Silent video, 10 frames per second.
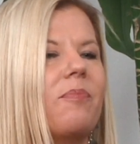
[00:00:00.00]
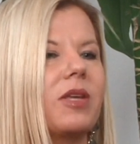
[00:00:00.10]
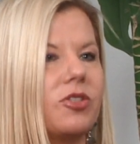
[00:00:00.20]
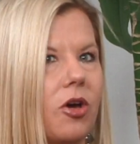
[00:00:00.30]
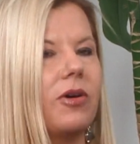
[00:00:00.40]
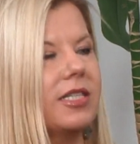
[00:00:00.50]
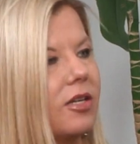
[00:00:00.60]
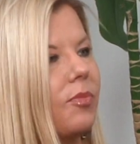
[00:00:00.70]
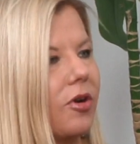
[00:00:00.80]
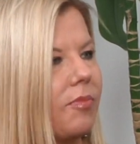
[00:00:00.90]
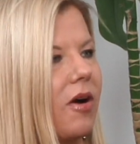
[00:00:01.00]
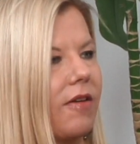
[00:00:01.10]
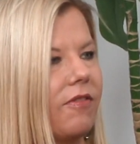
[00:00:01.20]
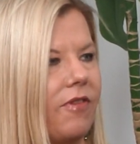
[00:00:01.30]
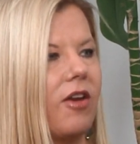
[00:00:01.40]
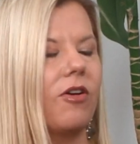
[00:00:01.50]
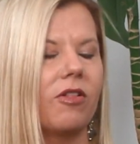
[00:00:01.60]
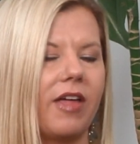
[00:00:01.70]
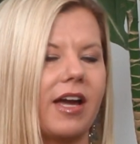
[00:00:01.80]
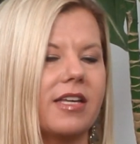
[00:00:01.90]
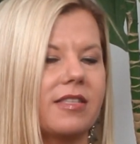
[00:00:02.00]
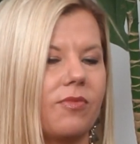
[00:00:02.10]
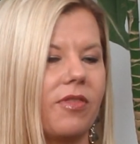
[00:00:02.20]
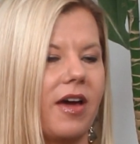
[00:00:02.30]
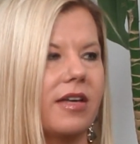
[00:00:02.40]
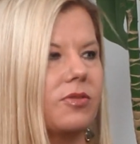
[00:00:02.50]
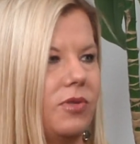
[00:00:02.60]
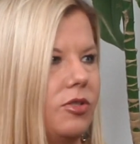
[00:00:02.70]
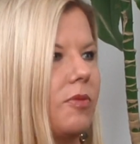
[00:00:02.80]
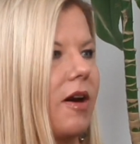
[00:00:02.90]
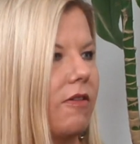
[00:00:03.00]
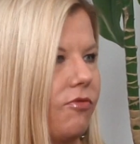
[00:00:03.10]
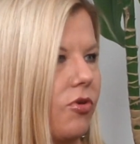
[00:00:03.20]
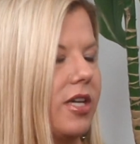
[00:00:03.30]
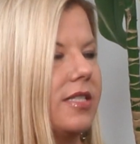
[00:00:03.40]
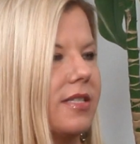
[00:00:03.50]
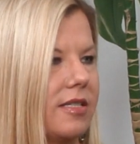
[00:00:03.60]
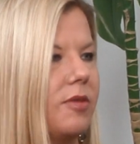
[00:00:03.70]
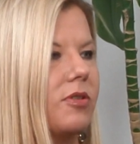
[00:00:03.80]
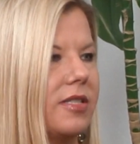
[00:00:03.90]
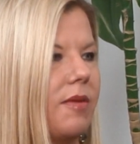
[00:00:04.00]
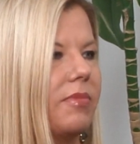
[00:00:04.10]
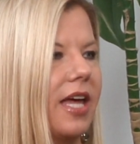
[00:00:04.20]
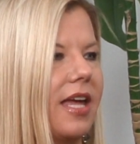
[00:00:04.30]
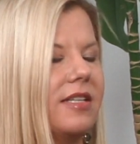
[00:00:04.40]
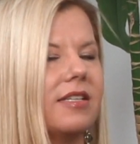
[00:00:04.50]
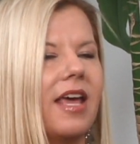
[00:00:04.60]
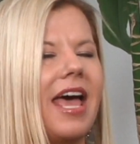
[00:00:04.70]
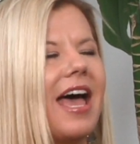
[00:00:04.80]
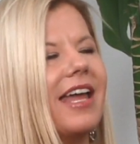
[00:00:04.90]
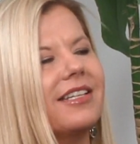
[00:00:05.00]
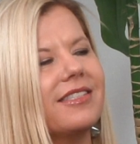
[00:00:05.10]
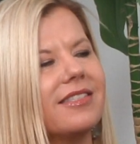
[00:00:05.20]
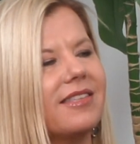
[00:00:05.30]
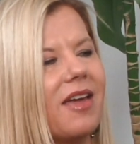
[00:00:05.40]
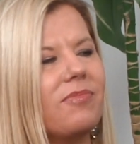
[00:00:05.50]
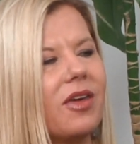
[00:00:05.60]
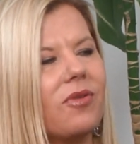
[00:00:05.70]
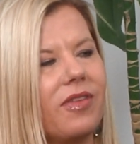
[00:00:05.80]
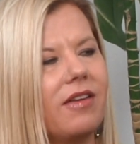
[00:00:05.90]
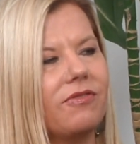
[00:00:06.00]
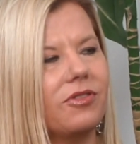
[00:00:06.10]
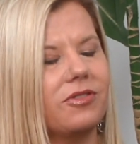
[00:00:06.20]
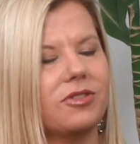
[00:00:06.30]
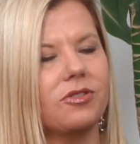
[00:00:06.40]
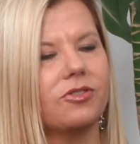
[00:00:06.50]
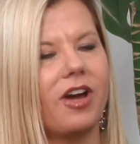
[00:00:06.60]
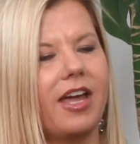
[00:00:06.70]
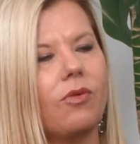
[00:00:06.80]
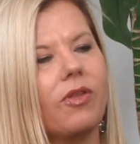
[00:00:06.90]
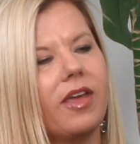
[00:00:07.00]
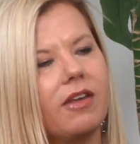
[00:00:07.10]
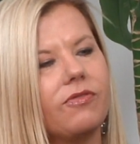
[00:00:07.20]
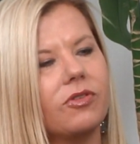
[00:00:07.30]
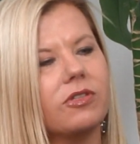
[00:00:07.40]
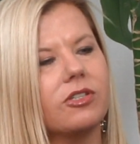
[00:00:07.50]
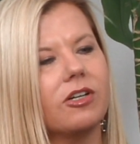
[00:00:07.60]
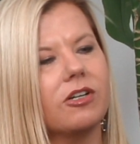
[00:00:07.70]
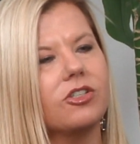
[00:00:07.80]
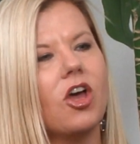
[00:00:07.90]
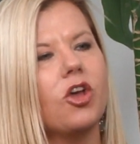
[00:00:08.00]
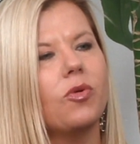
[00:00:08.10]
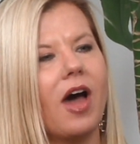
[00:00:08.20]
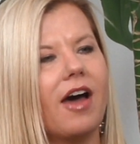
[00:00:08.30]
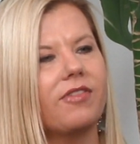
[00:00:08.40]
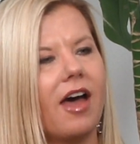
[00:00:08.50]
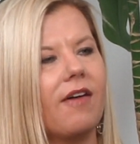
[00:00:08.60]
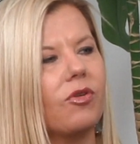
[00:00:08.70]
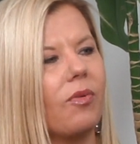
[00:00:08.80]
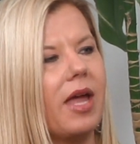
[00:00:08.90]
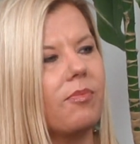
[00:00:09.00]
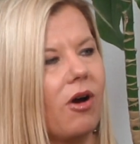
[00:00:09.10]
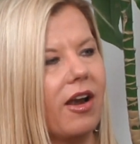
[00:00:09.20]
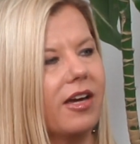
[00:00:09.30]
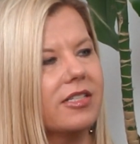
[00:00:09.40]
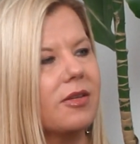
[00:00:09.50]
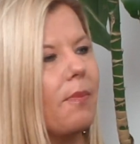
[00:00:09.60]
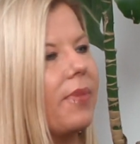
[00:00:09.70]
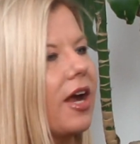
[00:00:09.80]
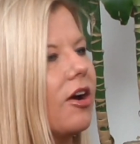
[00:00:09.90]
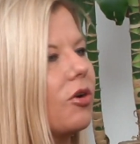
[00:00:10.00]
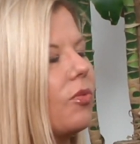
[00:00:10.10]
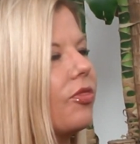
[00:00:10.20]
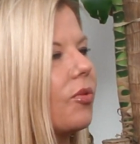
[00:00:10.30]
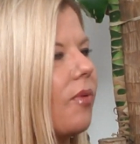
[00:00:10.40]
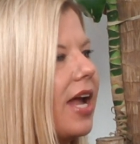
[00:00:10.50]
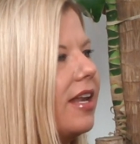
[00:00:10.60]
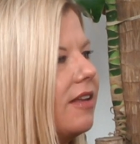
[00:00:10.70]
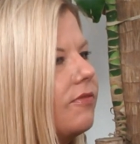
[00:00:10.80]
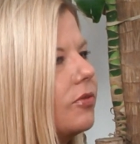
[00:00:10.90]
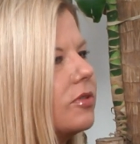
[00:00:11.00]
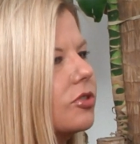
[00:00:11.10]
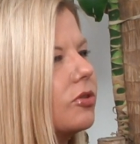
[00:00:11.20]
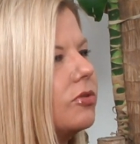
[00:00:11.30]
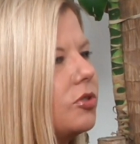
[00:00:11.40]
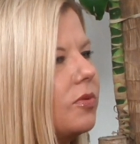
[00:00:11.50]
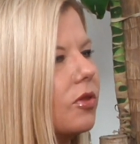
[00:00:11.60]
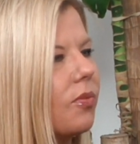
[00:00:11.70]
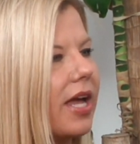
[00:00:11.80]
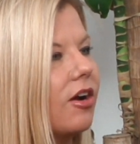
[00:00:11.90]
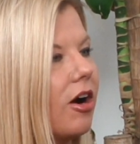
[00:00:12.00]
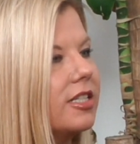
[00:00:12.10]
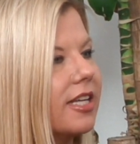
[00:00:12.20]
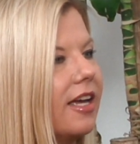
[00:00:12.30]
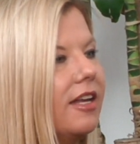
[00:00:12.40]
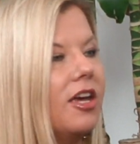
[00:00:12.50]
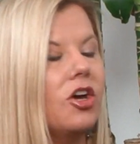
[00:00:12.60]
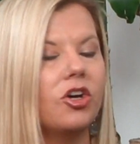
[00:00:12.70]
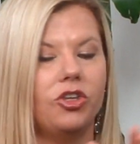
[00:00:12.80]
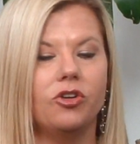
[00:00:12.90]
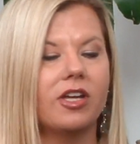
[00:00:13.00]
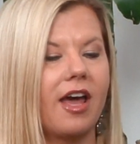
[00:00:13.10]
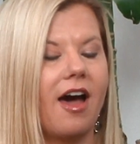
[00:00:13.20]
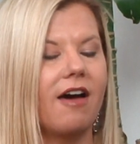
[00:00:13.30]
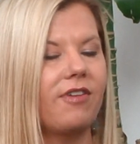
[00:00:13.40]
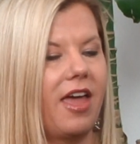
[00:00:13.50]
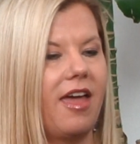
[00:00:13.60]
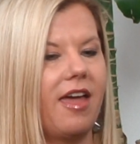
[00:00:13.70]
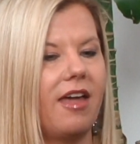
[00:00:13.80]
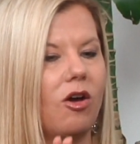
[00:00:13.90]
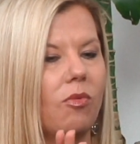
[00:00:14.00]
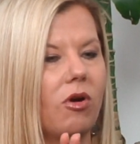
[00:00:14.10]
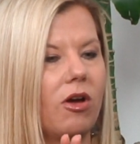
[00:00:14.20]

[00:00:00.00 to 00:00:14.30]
So it's an important part of the funnel. Like I said, with us, we do about a 40-60% blend. And it's the same thing with influencers, right? With influencers, you have to have the right product paired with the right influencer who's doing the right content. You can have a